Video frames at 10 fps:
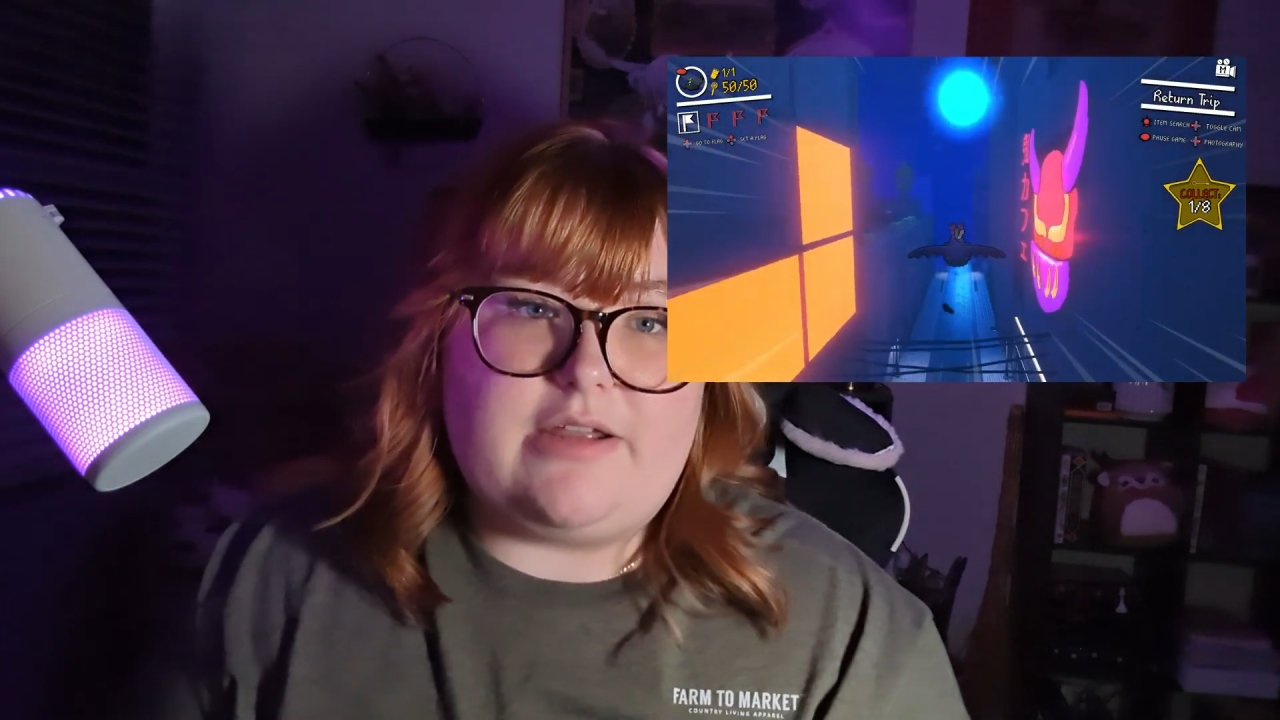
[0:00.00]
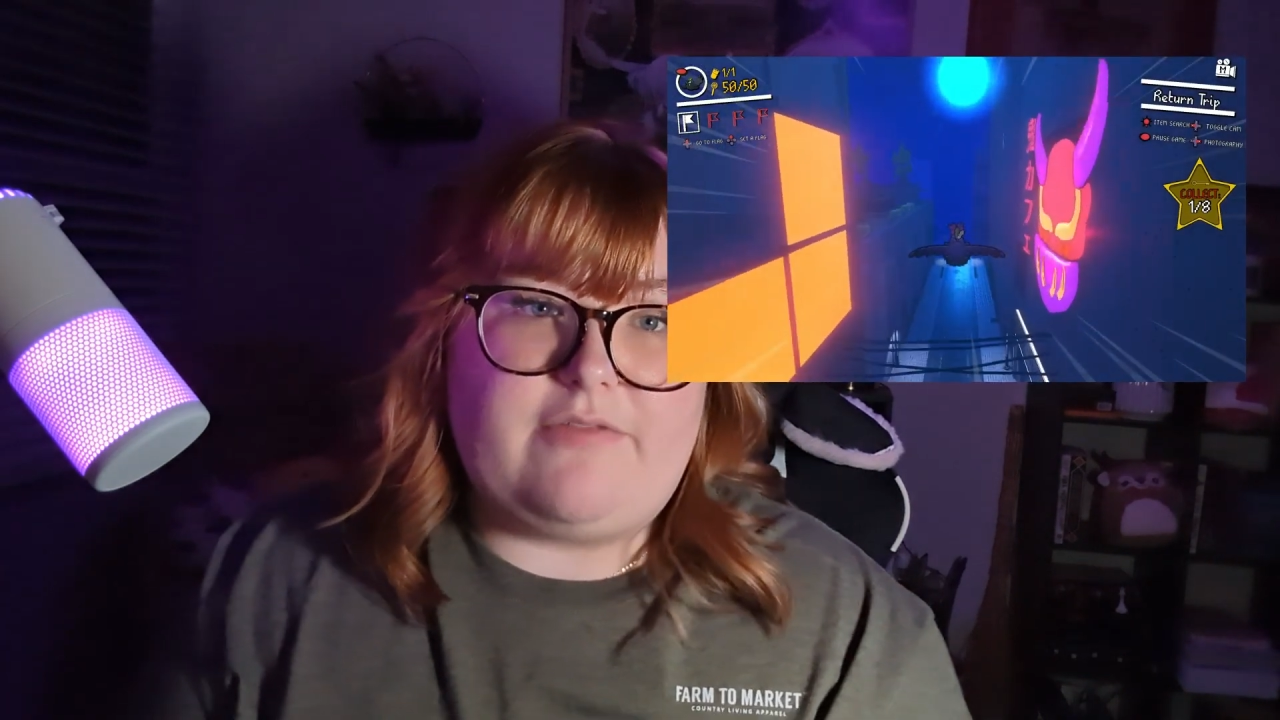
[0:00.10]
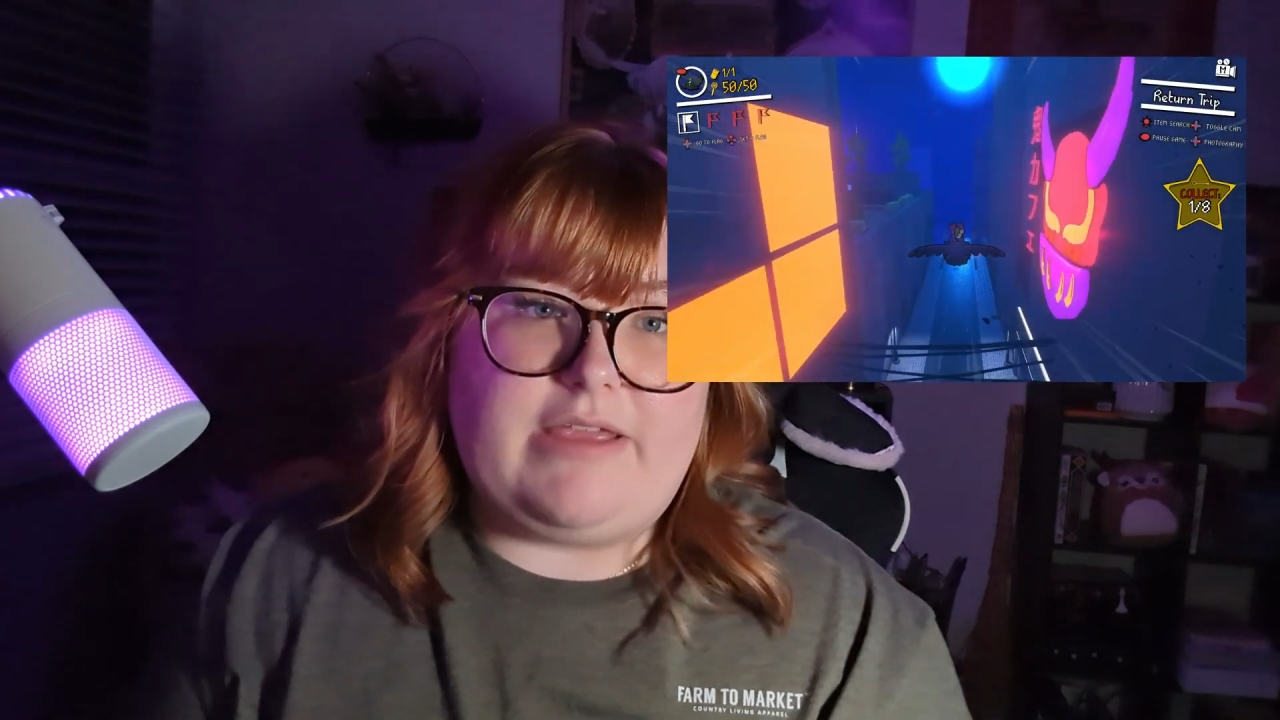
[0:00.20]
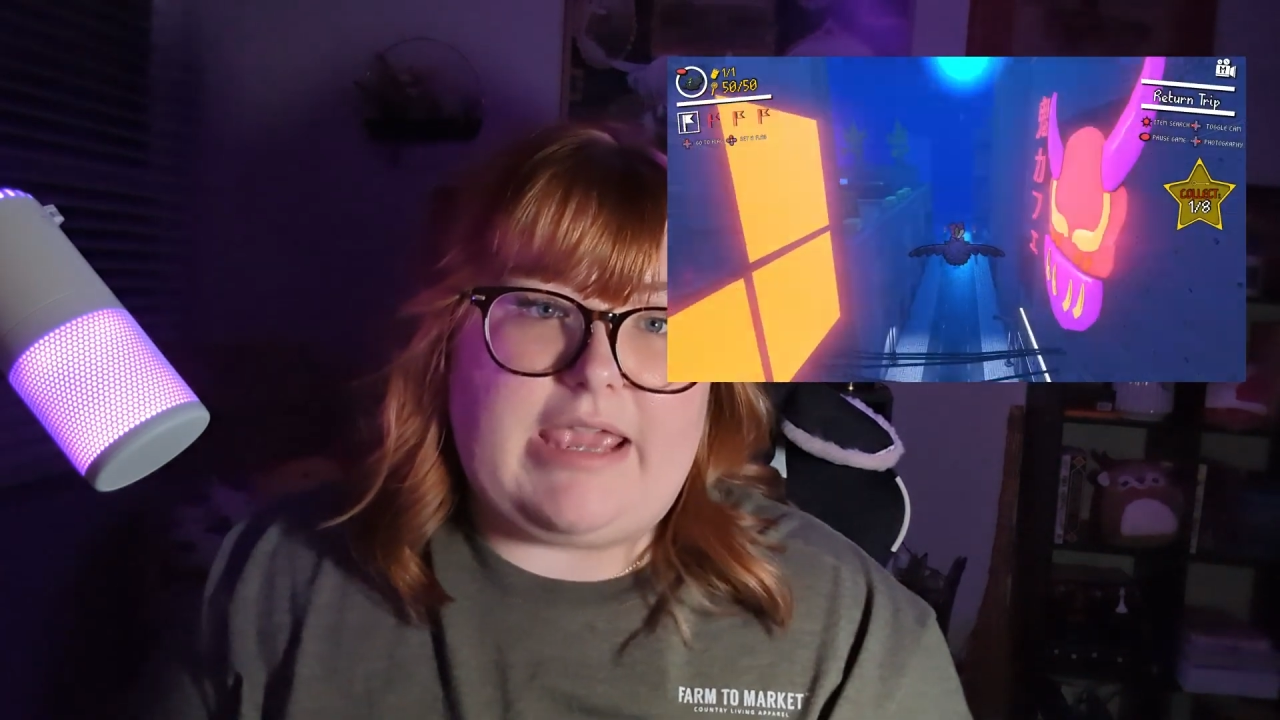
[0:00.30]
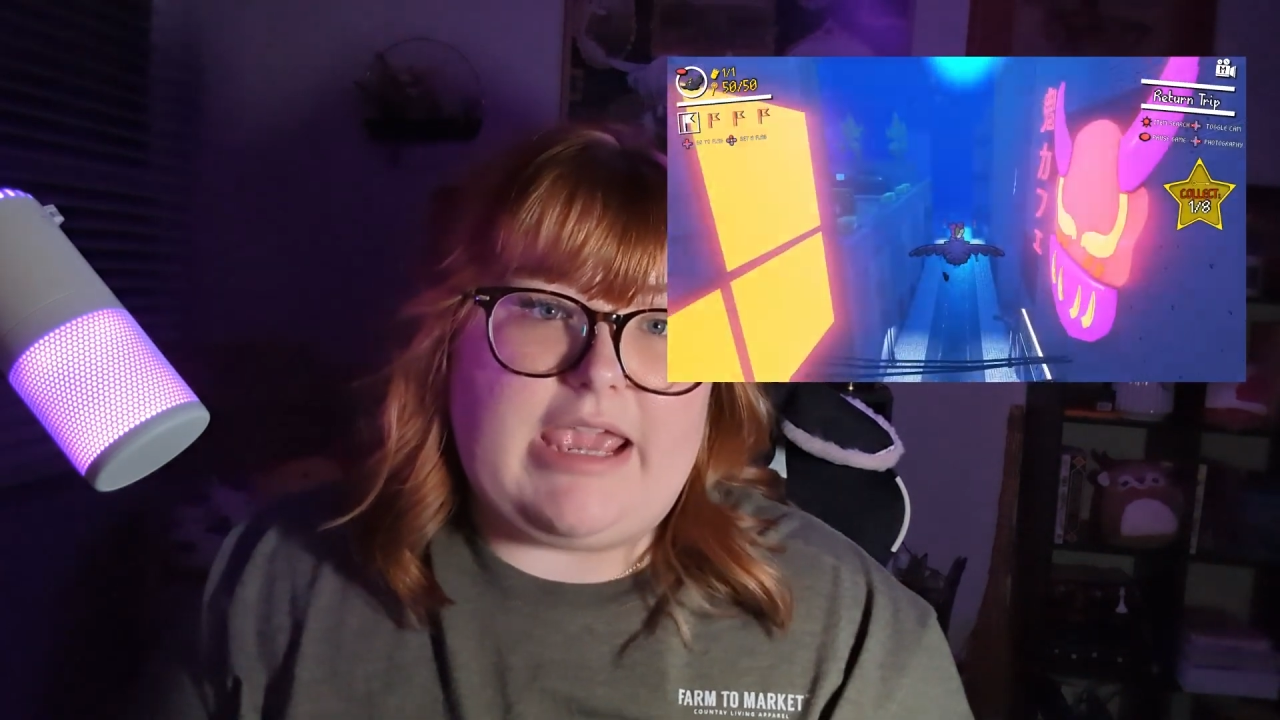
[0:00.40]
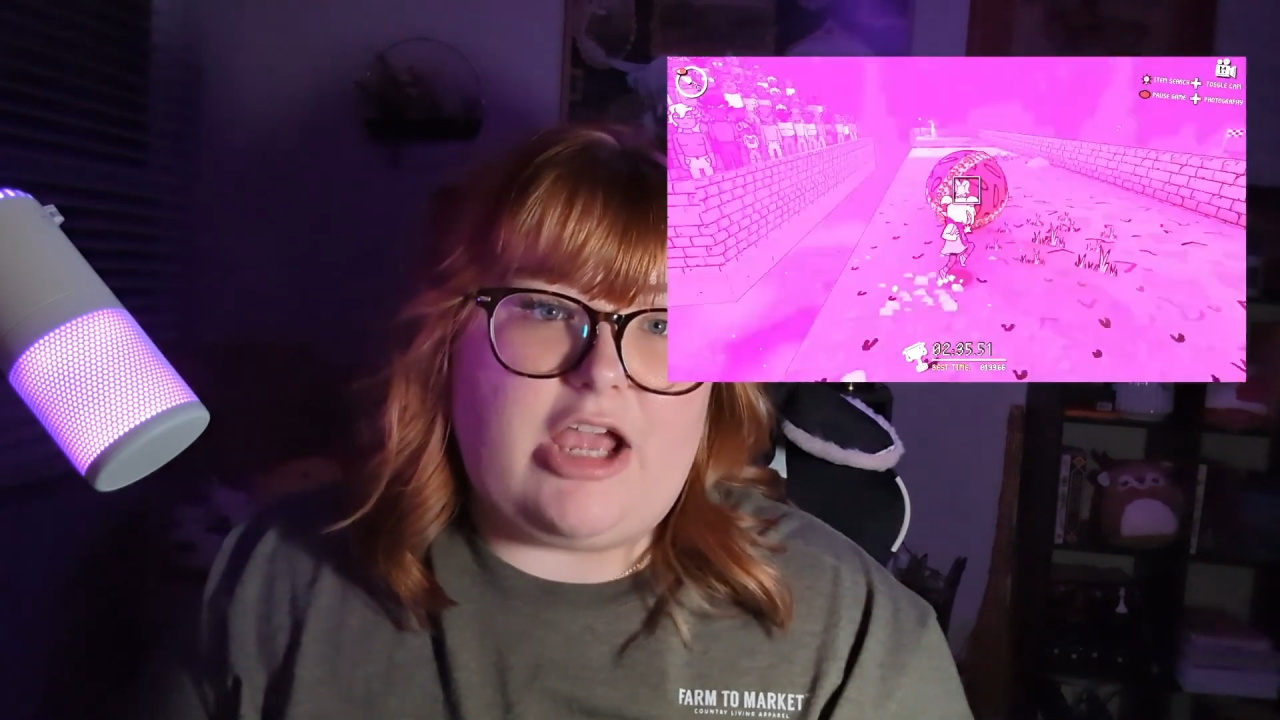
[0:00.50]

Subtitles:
of like a